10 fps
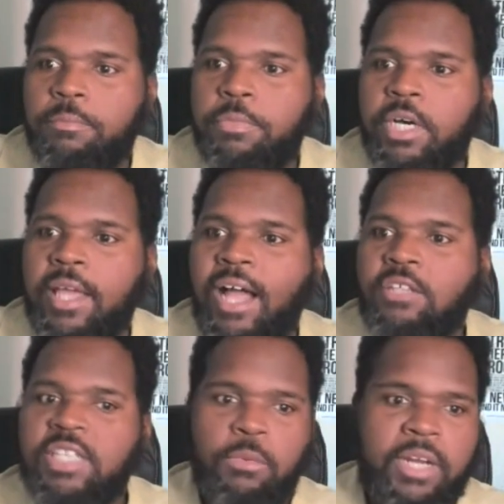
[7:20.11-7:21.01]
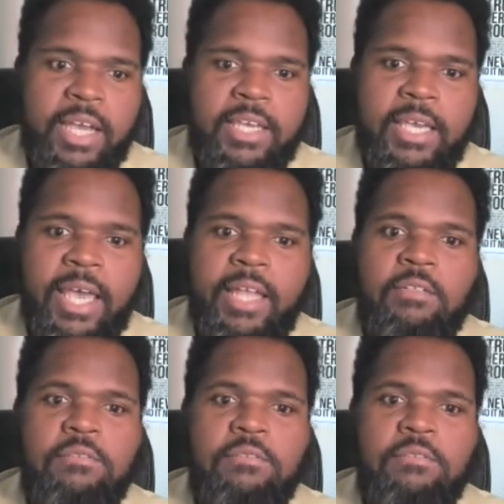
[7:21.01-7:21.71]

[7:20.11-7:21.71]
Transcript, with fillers: but I'll take what I can get.